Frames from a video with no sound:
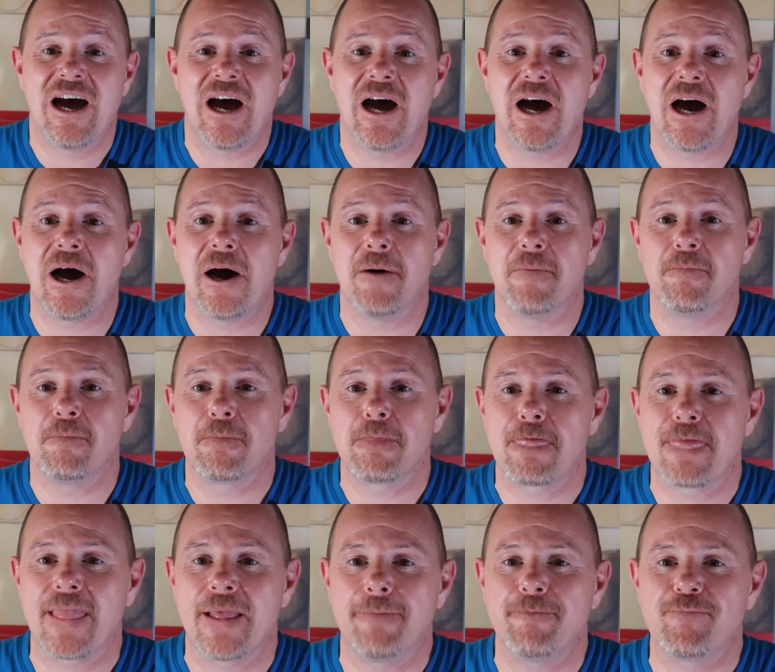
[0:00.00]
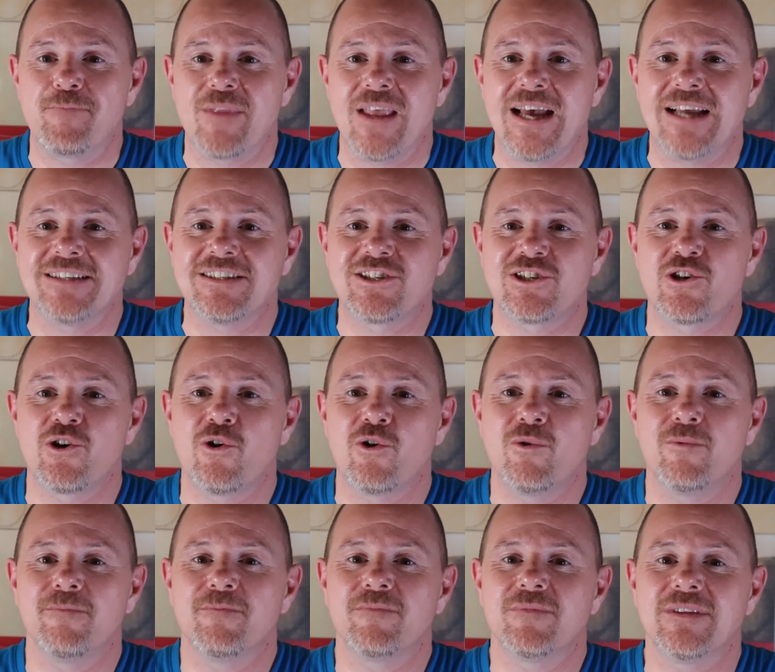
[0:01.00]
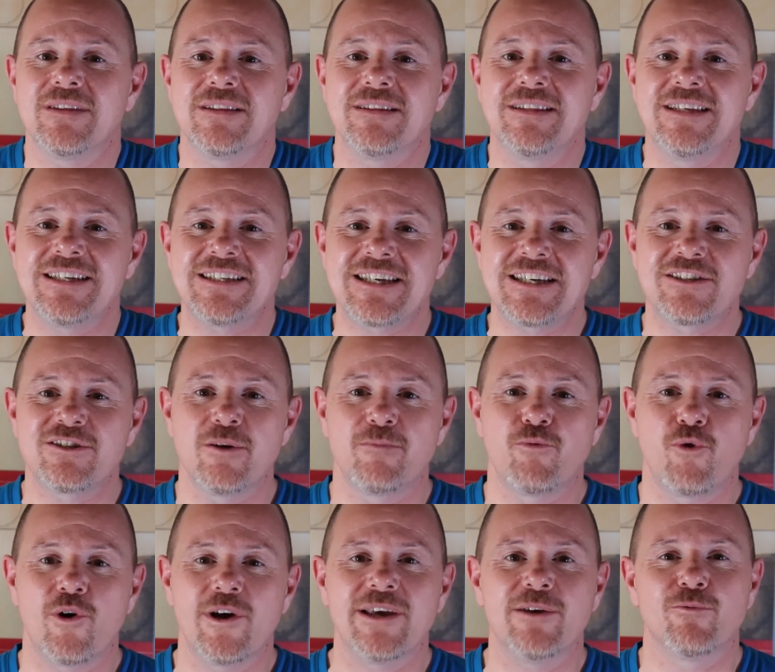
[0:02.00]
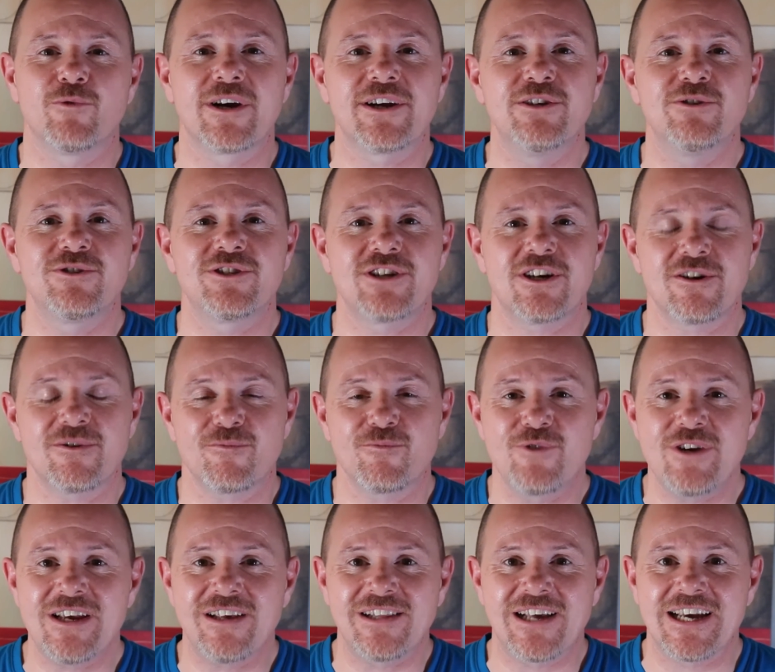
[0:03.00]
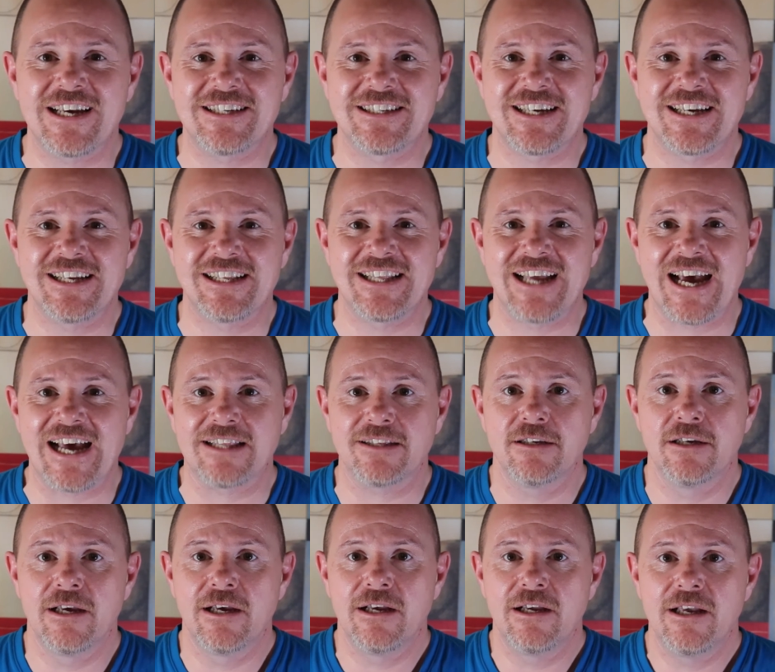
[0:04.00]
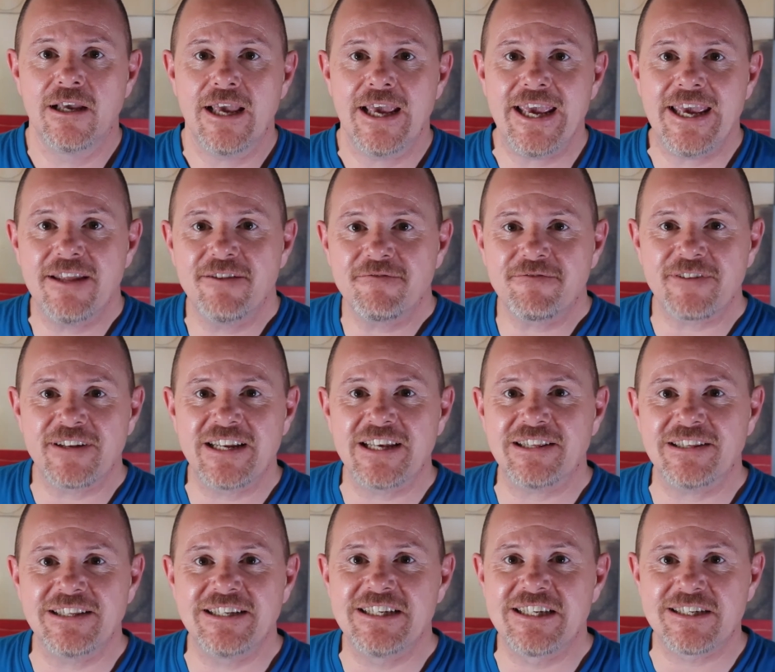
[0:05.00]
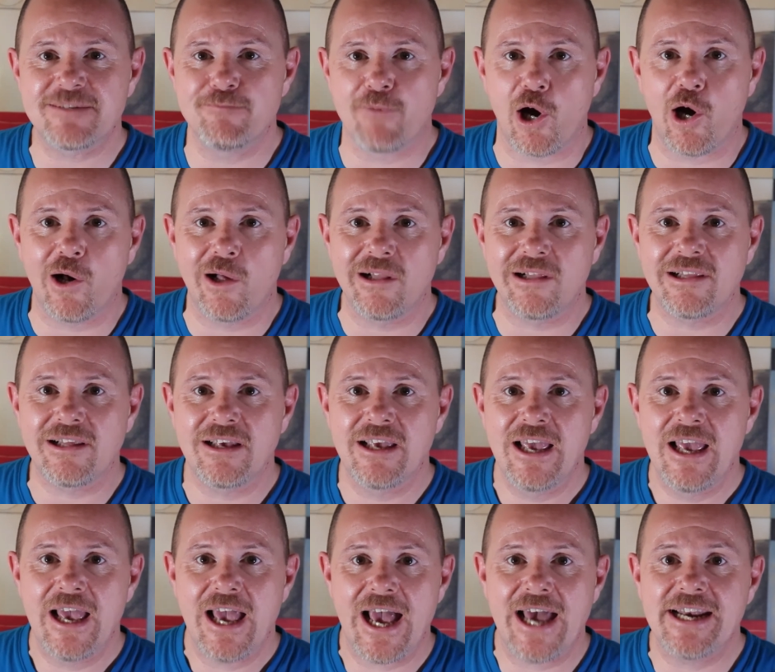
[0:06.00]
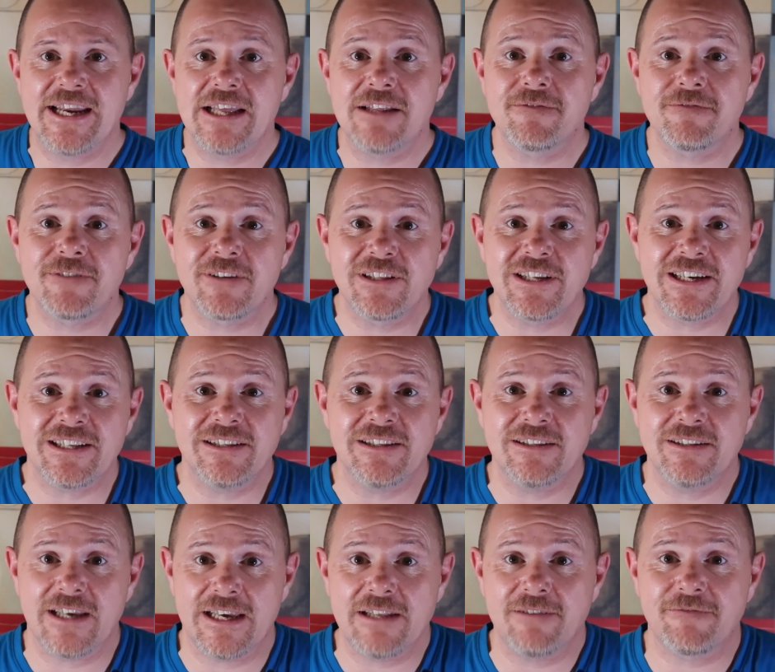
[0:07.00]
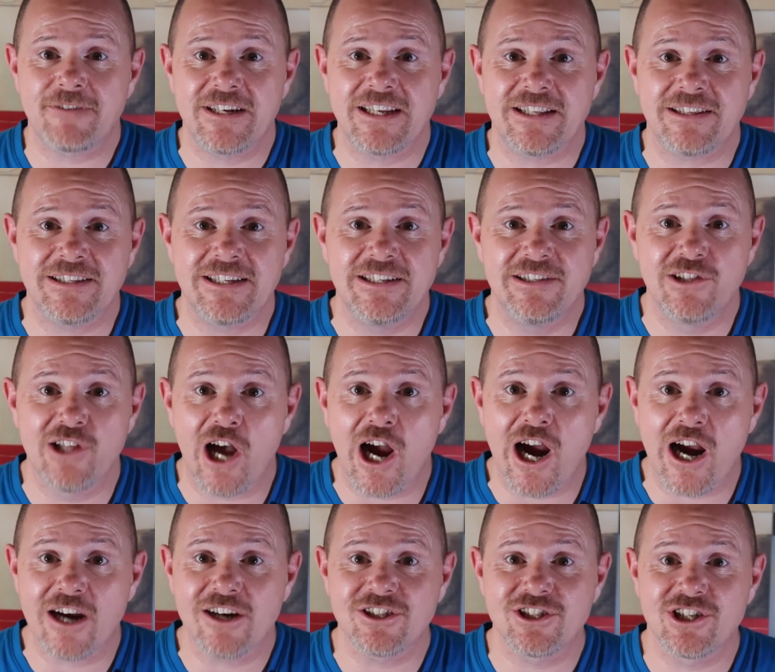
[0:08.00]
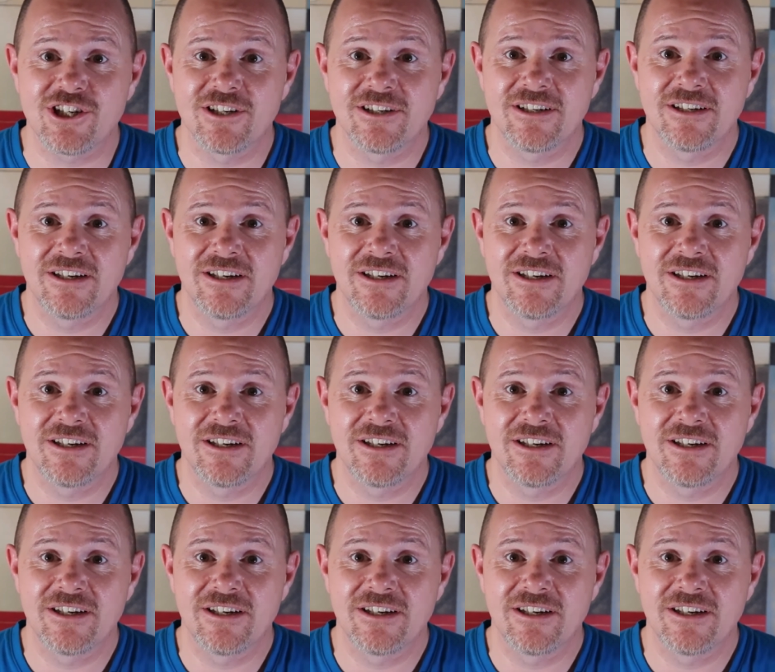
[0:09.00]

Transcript: And so this is the point where you start realizing that infinitely small and infinitely large